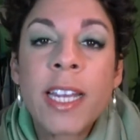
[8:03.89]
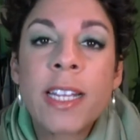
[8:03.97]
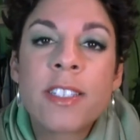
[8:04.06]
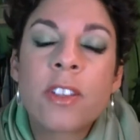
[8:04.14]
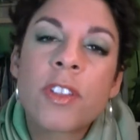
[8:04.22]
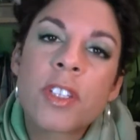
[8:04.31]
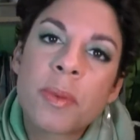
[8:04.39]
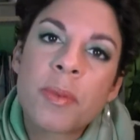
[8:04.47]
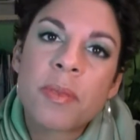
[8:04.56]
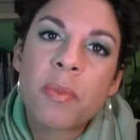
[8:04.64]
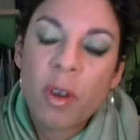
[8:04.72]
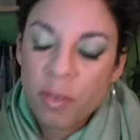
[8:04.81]
And so this one was
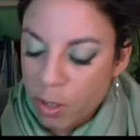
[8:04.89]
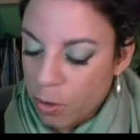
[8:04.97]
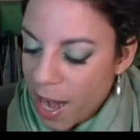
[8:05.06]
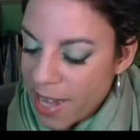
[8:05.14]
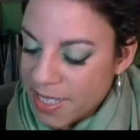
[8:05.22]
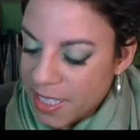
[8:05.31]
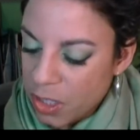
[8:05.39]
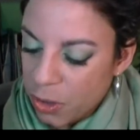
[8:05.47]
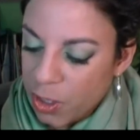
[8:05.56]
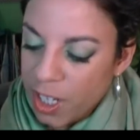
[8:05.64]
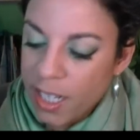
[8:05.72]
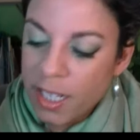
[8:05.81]
more of a grassy
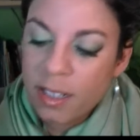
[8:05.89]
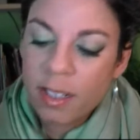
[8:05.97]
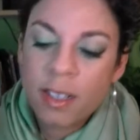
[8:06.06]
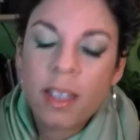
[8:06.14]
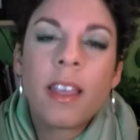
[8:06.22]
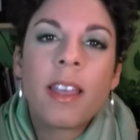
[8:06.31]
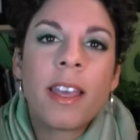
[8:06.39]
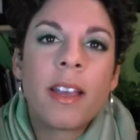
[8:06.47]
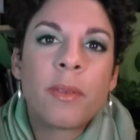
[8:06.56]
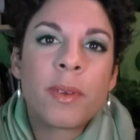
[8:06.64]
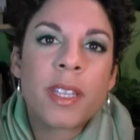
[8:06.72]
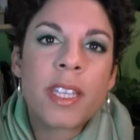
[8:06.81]
green
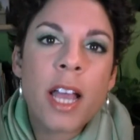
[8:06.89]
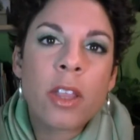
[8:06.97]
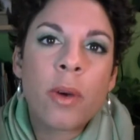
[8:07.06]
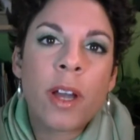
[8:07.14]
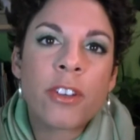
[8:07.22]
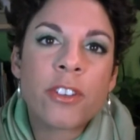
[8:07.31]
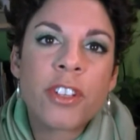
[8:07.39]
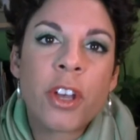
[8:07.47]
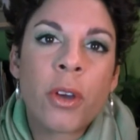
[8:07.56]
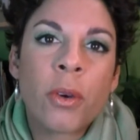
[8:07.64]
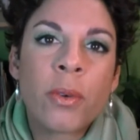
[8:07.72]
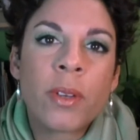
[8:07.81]
with a yellow
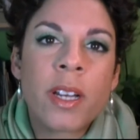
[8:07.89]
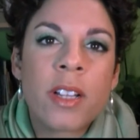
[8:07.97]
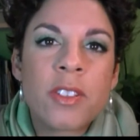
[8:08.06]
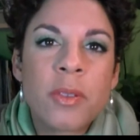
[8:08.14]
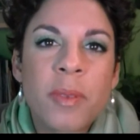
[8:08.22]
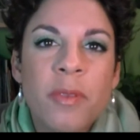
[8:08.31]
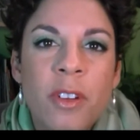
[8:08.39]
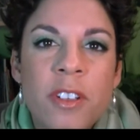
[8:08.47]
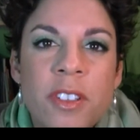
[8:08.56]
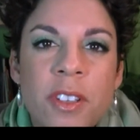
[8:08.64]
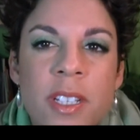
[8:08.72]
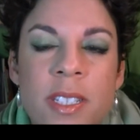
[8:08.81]
undertone. And I'll zoom in for you
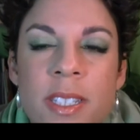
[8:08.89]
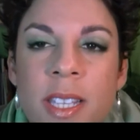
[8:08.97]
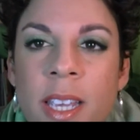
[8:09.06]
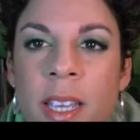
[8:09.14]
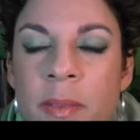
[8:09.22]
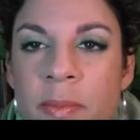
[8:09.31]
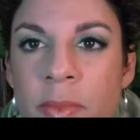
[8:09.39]
so you can see.